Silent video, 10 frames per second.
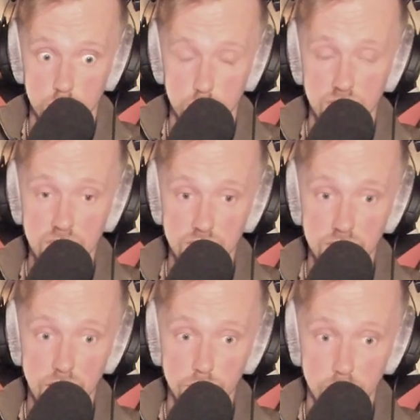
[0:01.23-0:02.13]
Did
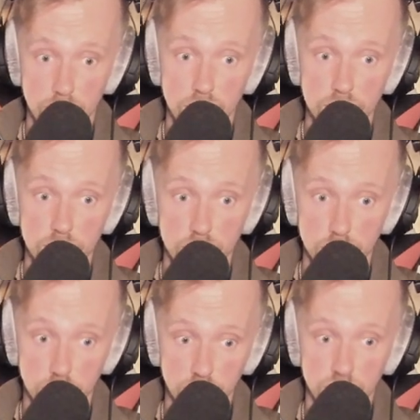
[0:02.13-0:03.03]
Devon Larratt
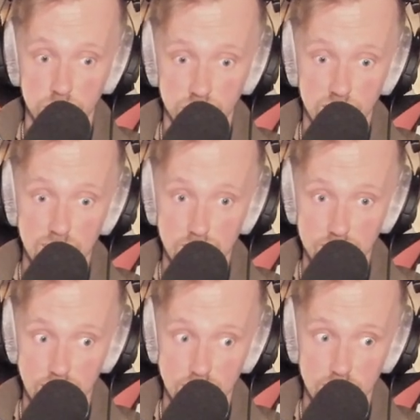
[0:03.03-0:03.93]
just say
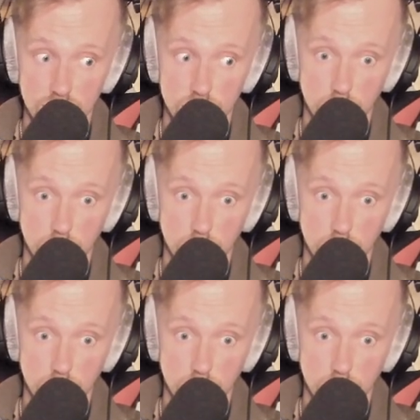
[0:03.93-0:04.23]
that to